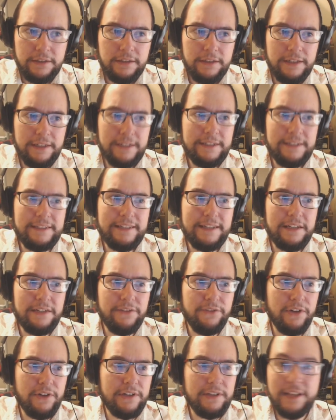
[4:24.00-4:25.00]

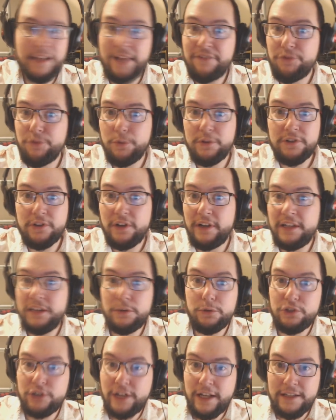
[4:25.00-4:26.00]
incentivizes everyone's got
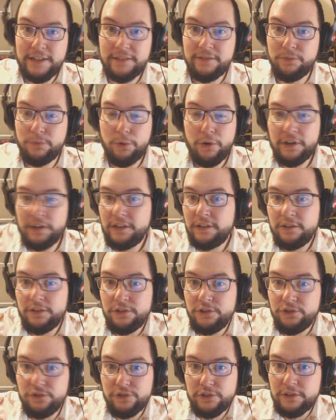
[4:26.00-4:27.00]
equal chance of 1 in
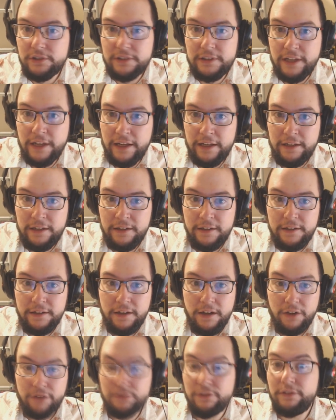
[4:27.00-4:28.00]
100, say,
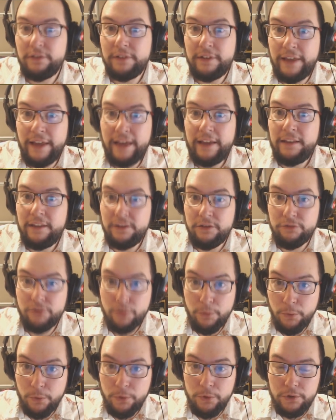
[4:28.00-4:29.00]
of getting the
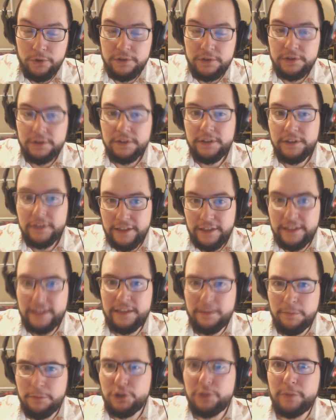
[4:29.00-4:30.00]
reward, is
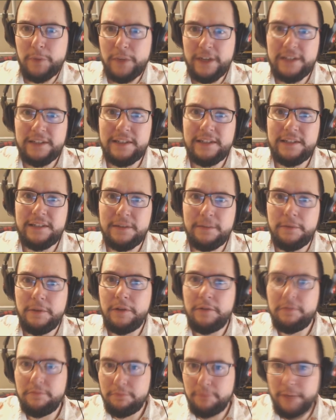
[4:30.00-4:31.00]
a much better system
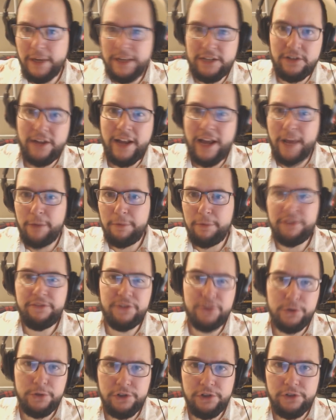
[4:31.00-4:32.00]
than based on how many
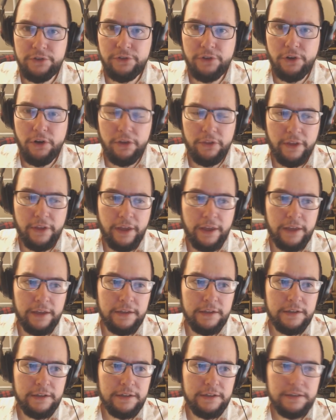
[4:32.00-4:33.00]
viewers you've got there.
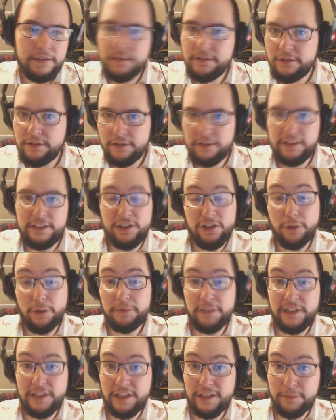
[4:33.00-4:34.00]
Because it stops
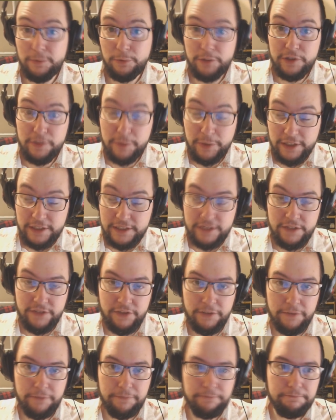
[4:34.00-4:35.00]
the exploitability of
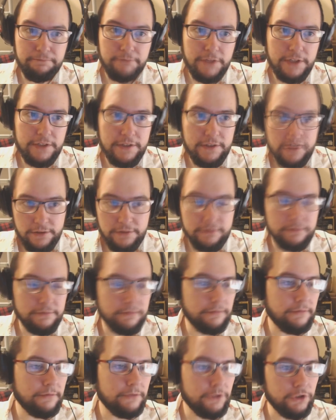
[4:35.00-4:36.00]
it. So,
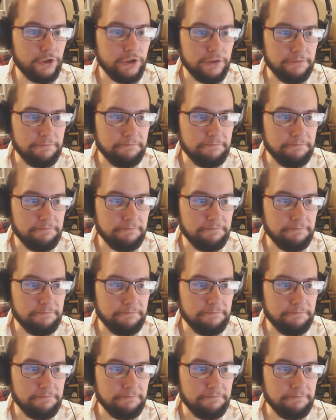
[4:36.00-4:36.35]
good.